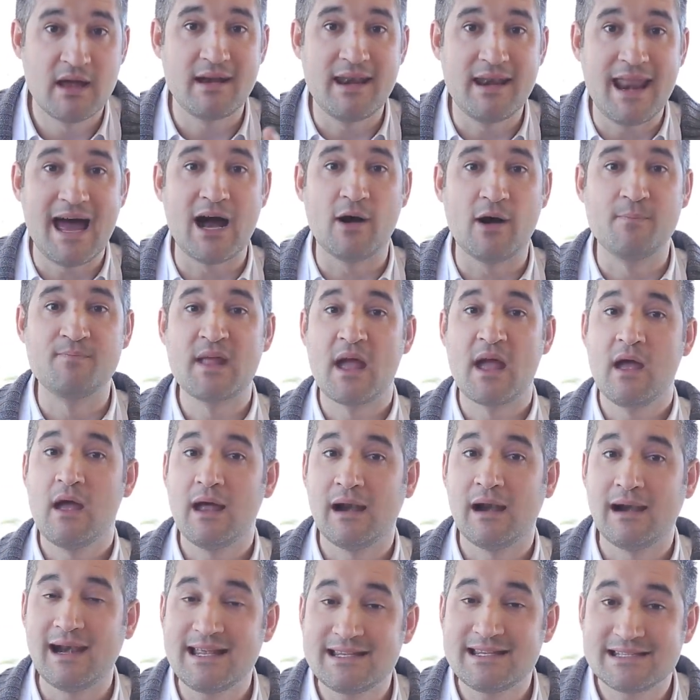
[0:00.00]
Now,
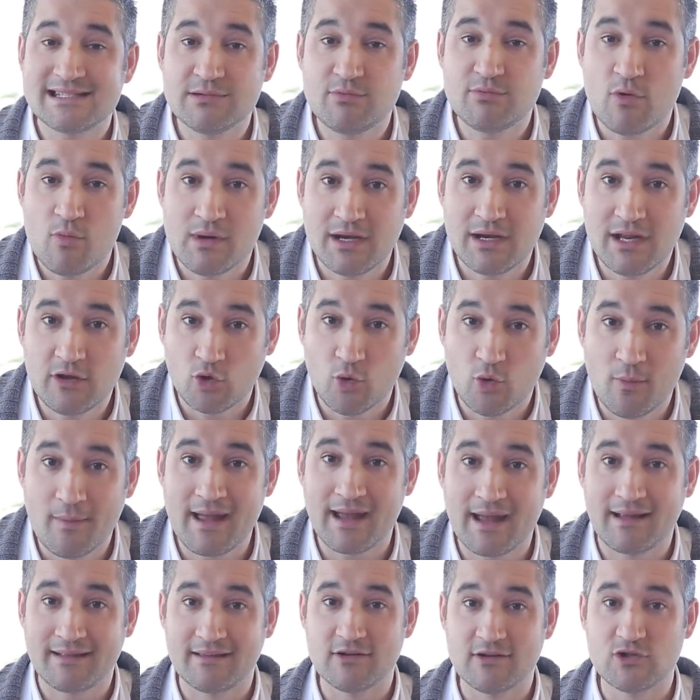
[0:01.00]
let's see what we need to
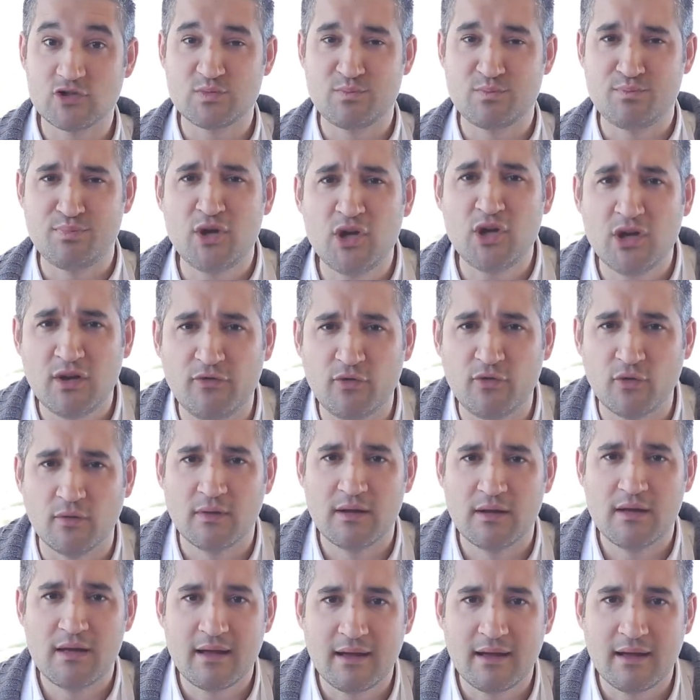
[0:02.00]
make those beautiful